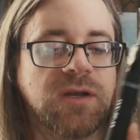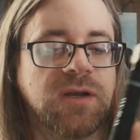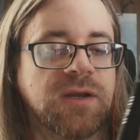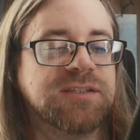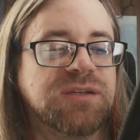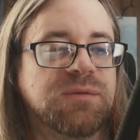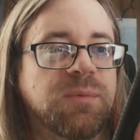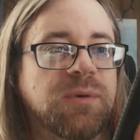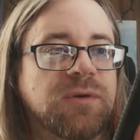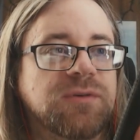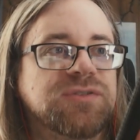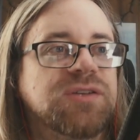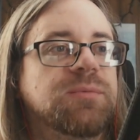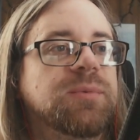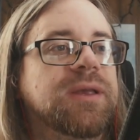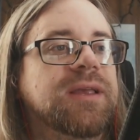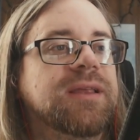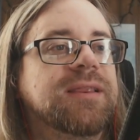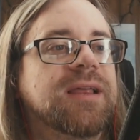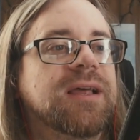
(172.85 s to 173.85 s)
It's supposed to
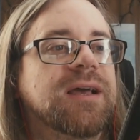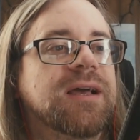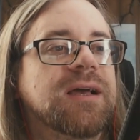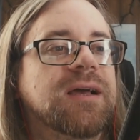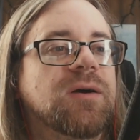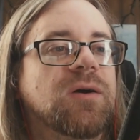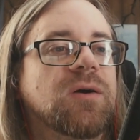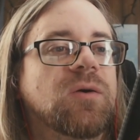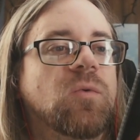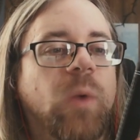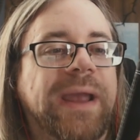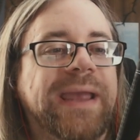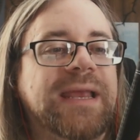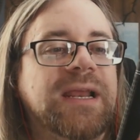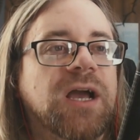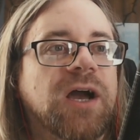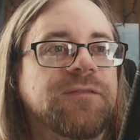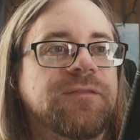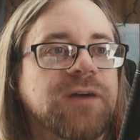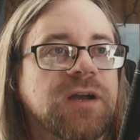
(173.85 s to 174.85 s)
be the weight
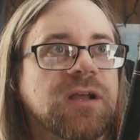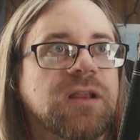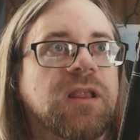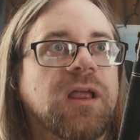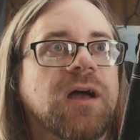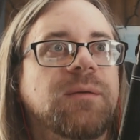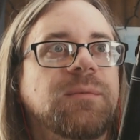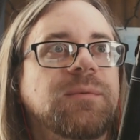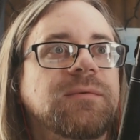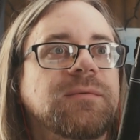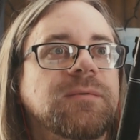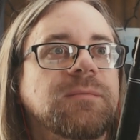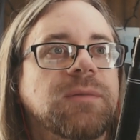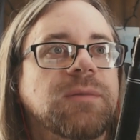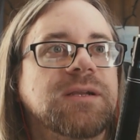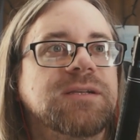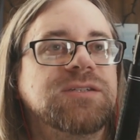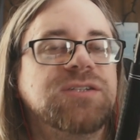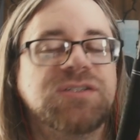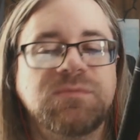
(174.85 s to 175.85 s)
of a club,
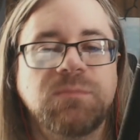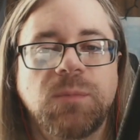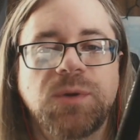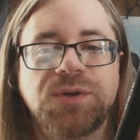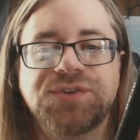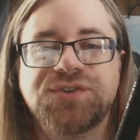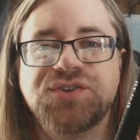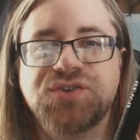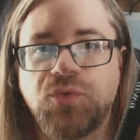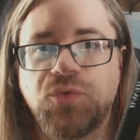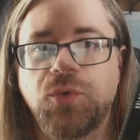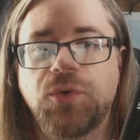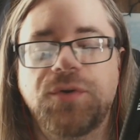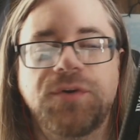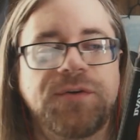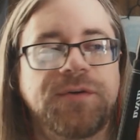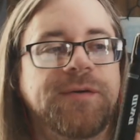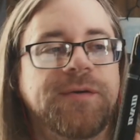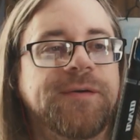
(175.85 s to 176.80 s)
but it's just much shorter.